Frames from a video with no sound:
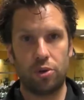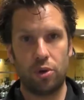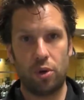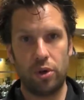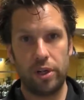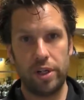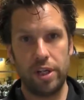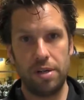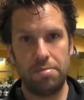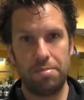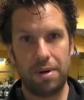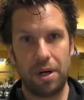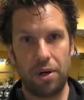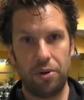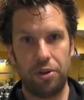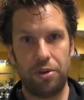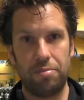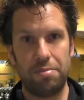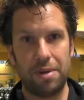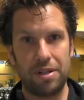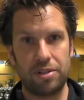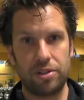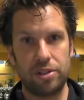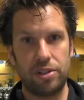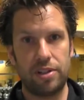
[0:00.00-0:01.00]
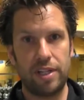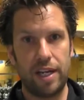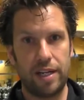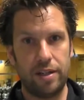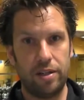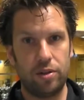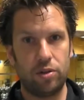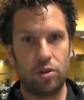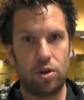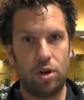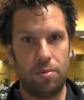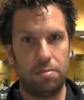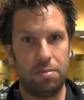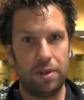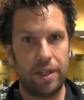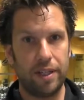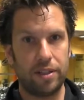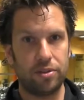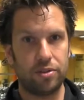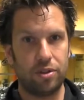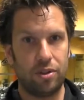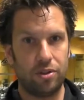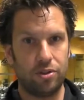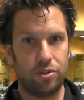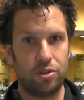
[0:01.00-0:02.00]
talking about the muscle-tendon
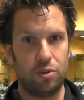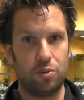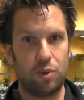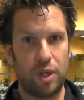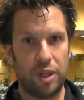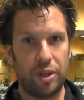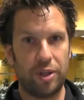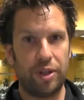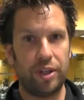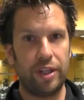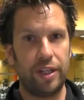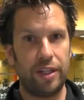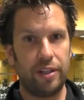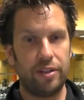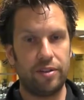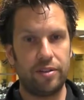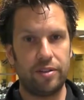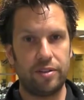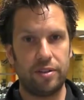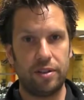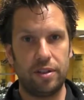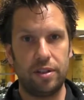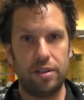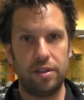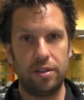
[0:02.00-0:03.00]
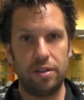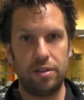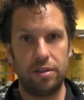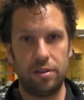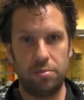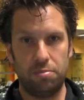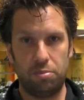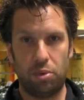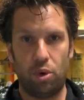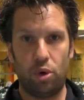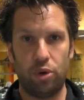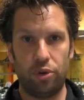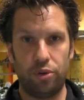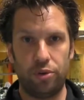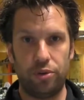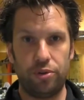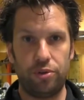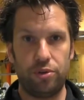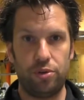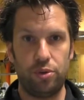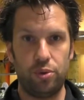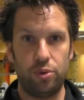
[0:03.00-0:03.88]
complex, also one thing is important